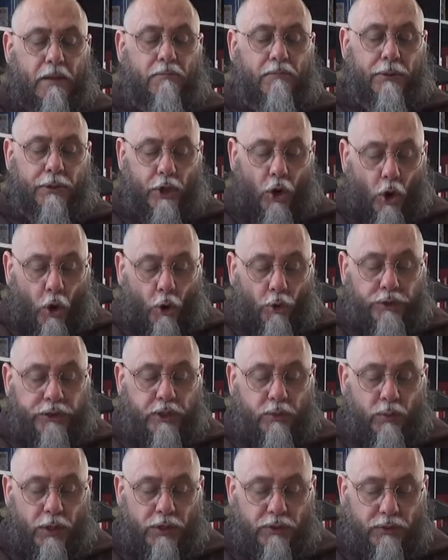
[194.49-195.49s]
but
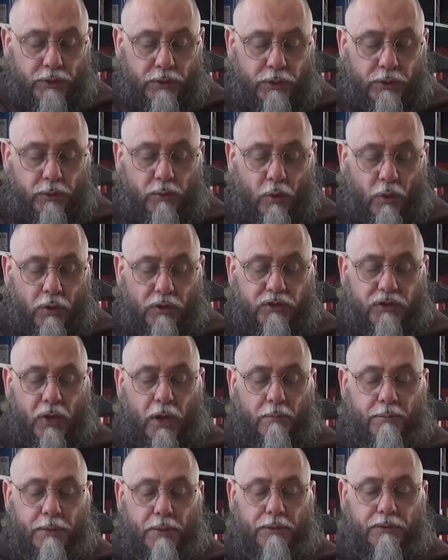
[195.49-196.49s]
only when good works
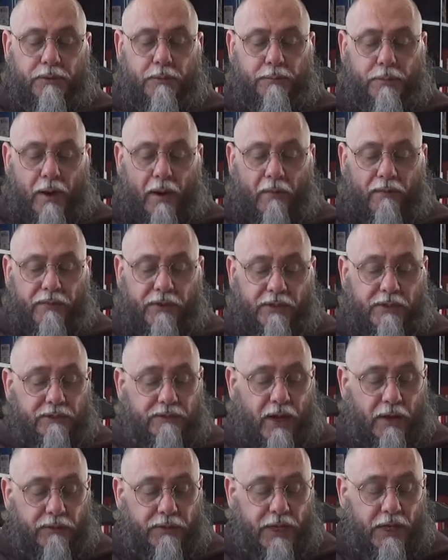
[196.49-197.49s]
are built upon this
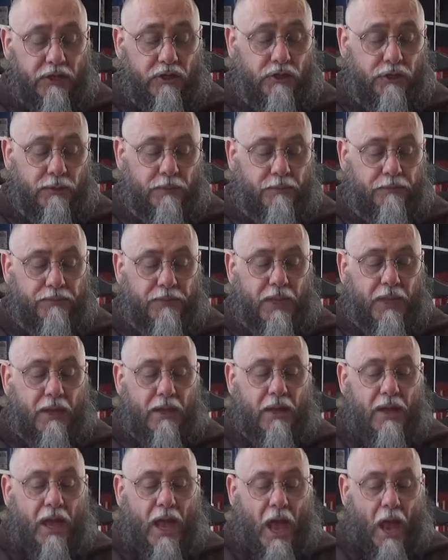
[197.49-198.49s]
foundation
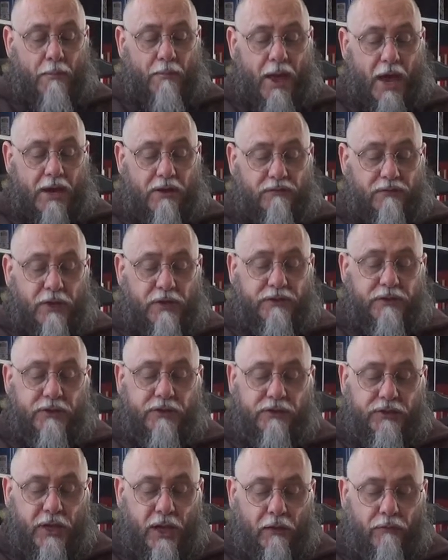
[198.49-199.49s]
and manifests
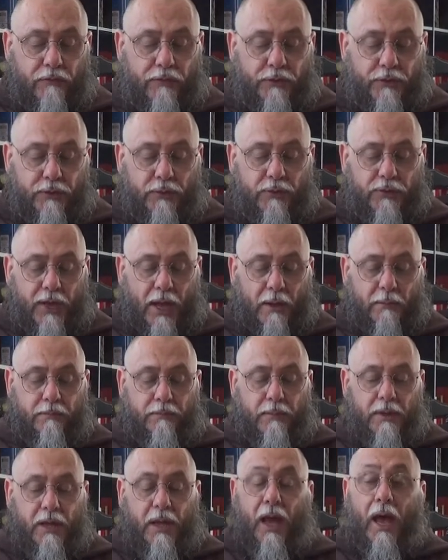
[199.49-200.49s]
itself through
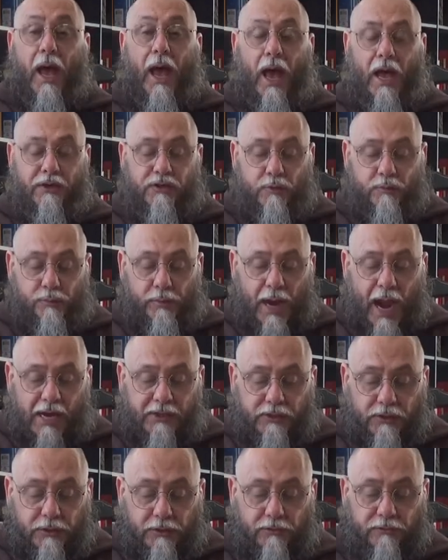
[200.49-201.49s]
them as a
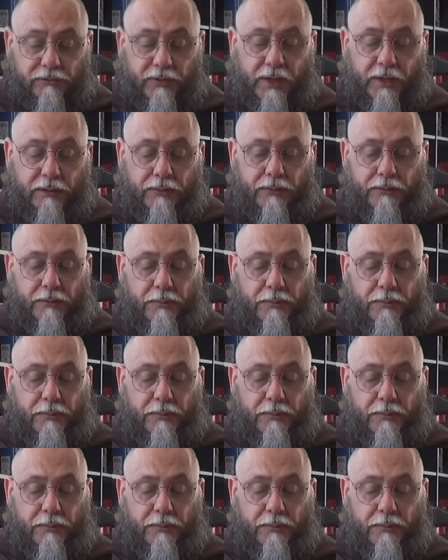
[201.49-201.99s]
practical faith.